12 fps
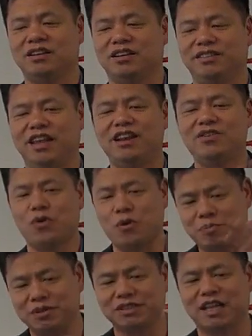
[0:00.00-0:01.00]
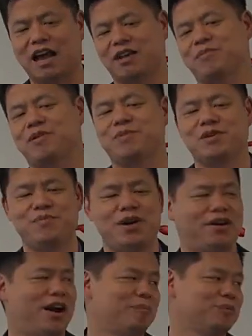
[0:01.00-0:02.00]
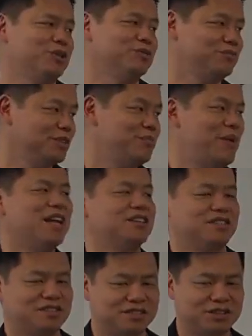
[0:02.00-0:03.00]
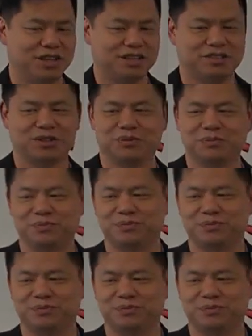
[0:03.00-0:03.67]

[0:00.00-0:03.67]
native OpenStack may be a better option. Depends, right? So.